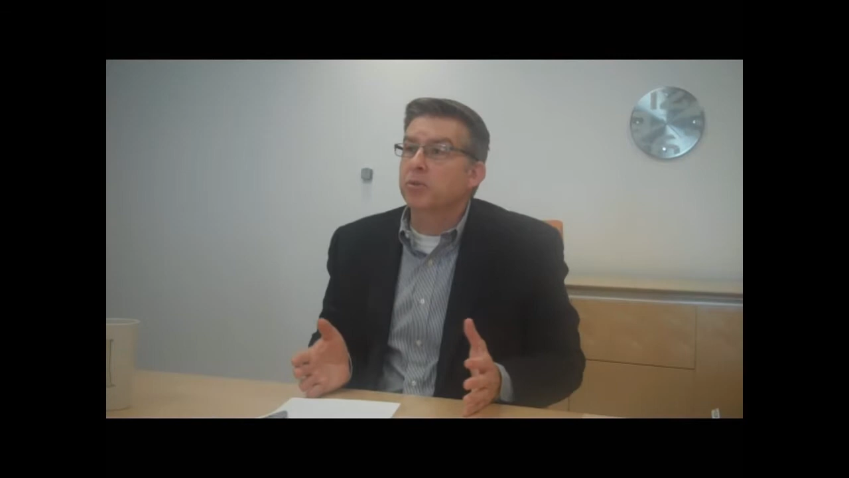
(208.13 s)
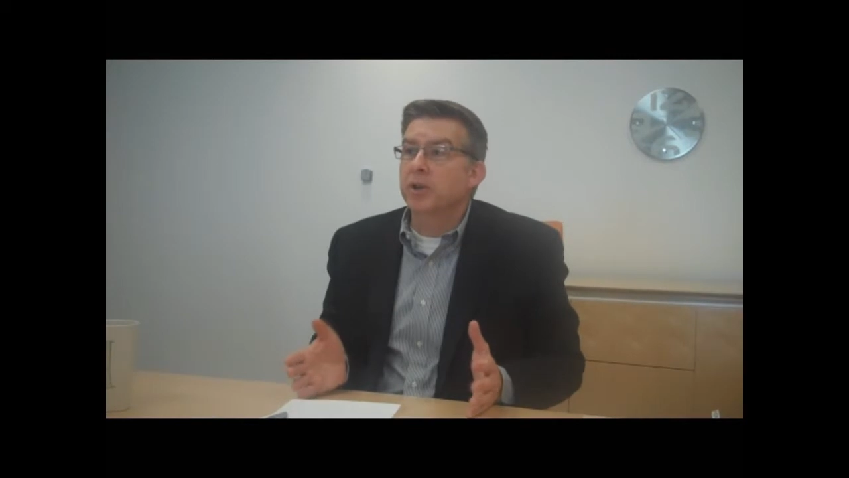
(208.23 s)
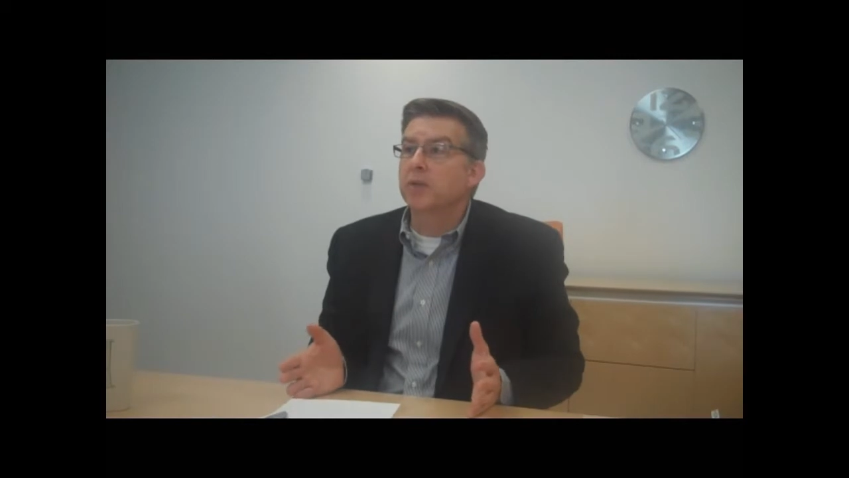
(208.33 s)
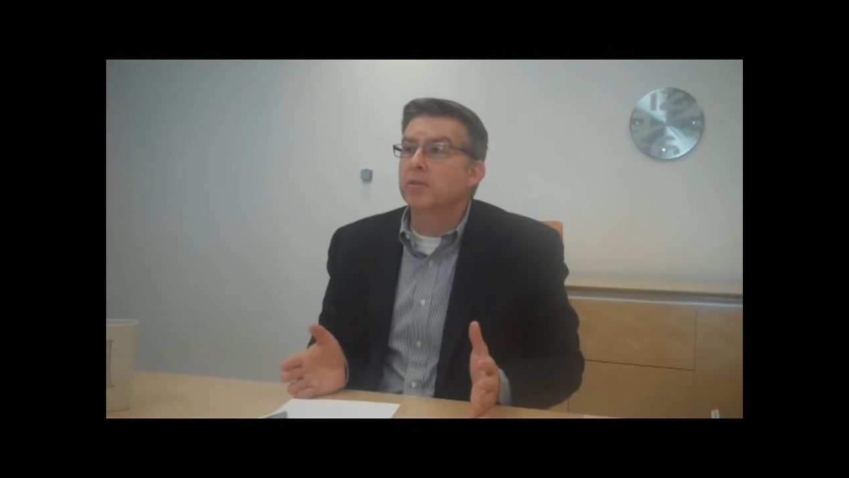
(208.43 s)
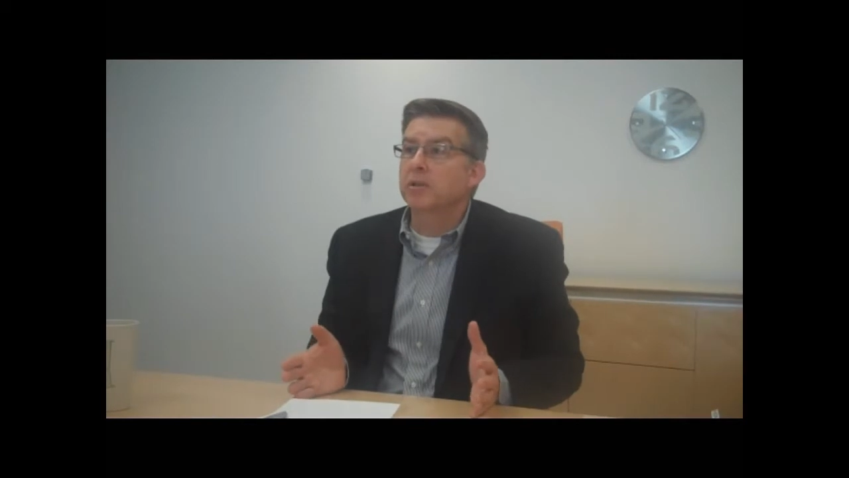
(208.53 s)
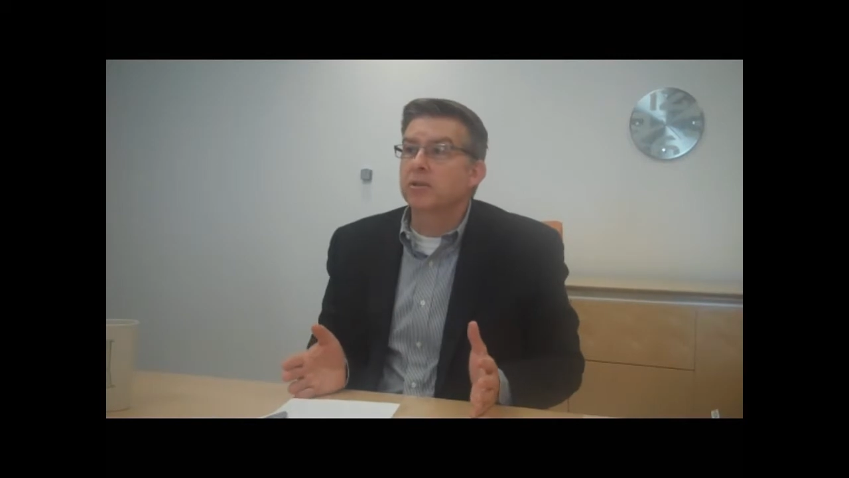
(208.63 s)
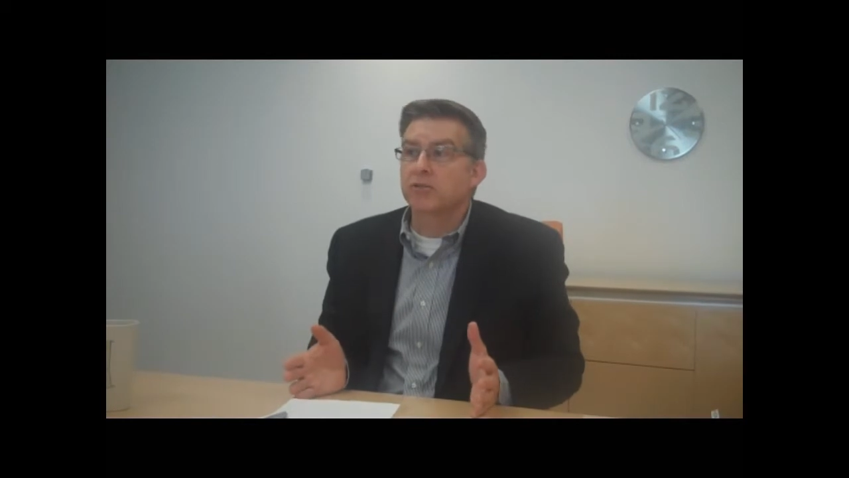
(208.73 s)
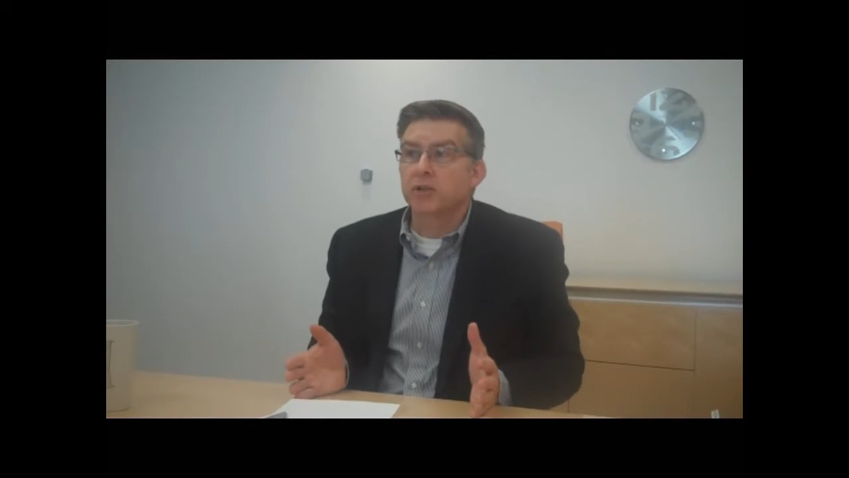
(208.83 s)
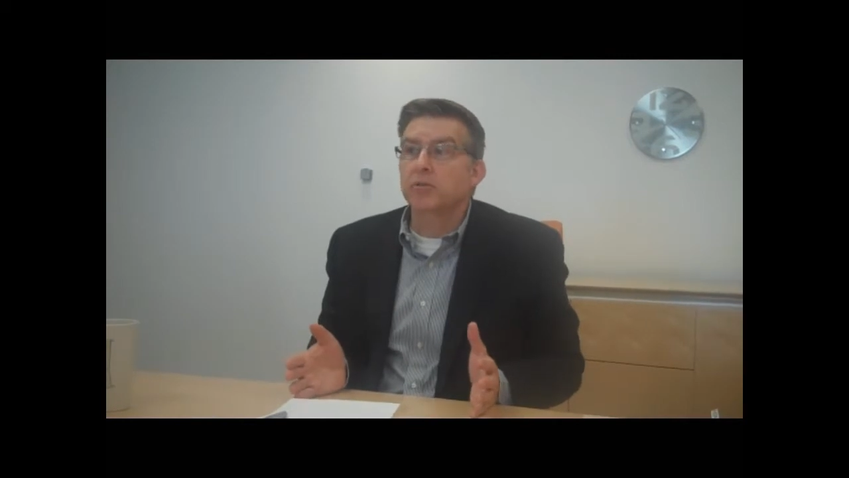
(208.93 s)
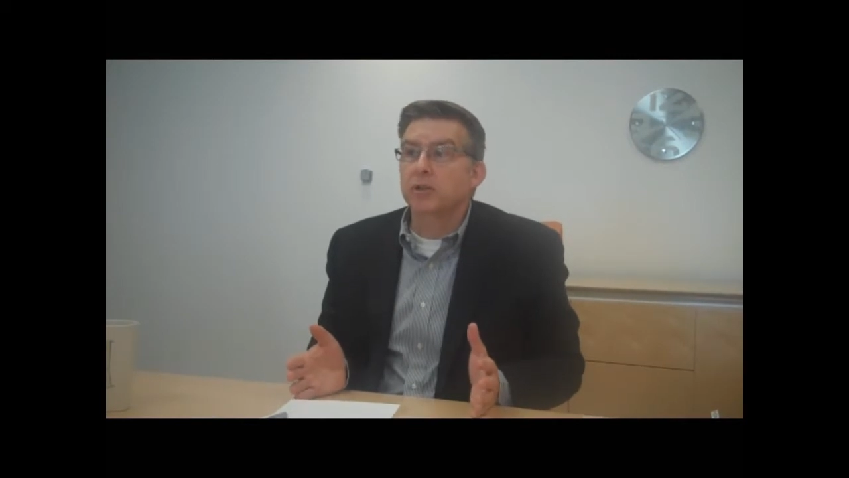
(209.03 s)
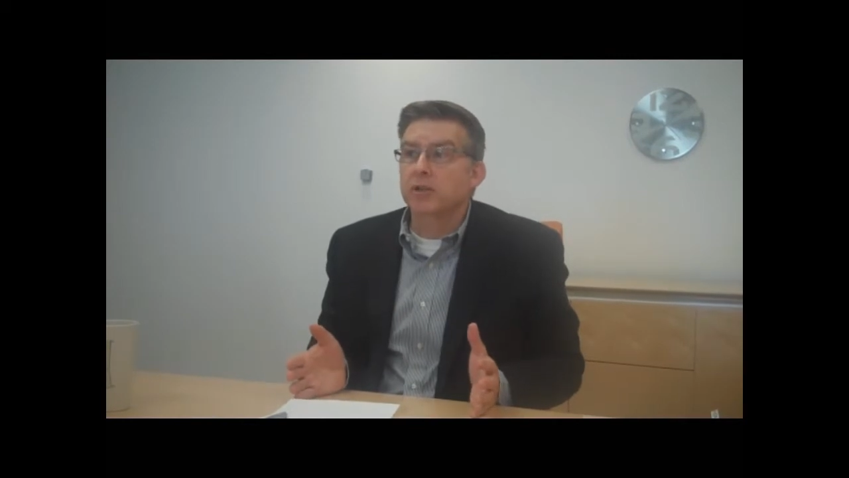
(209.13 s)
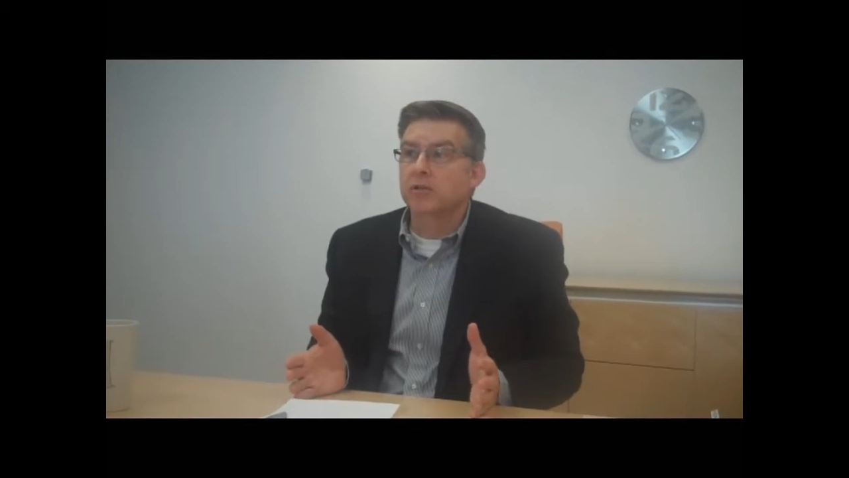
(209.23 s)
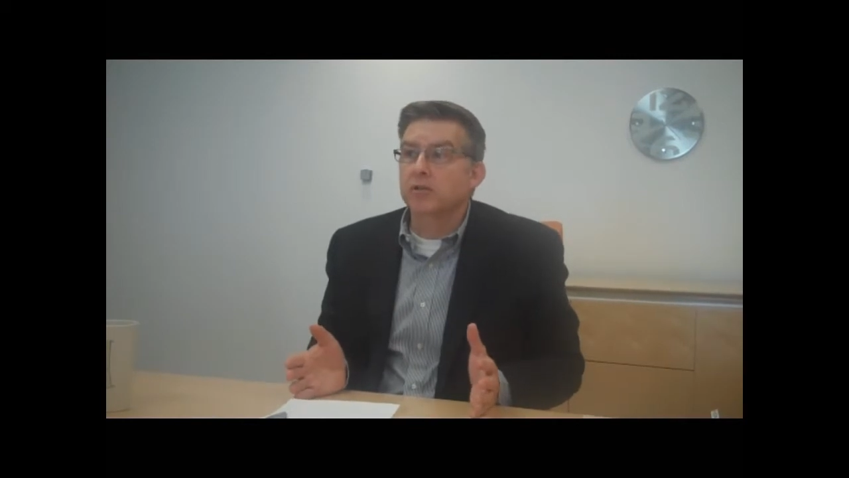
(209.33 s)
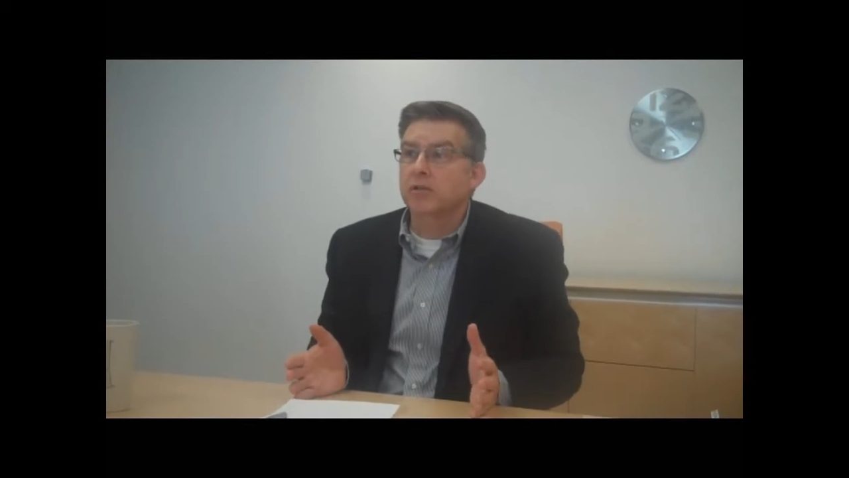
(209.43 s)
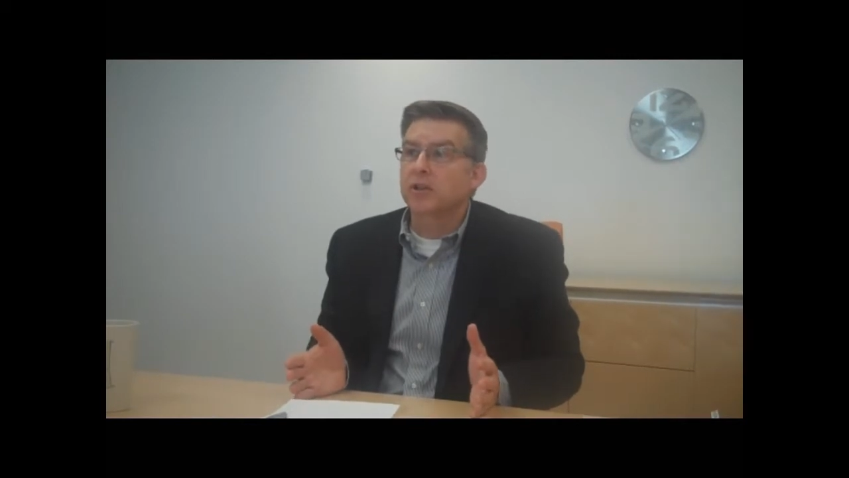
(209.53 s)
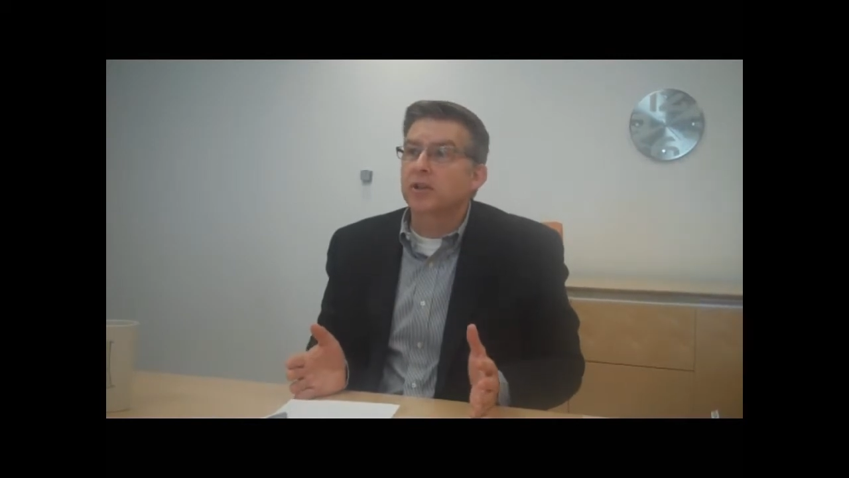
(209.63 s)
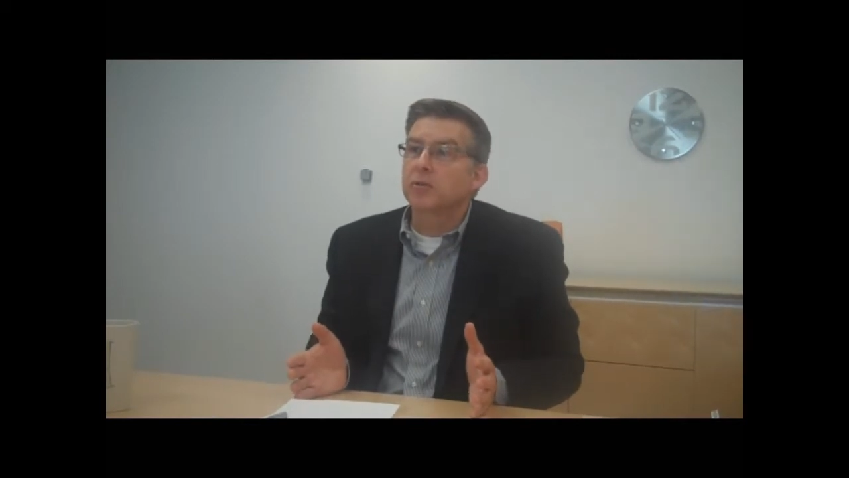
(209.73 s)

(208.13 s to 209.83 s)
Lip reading: predominantly generalists,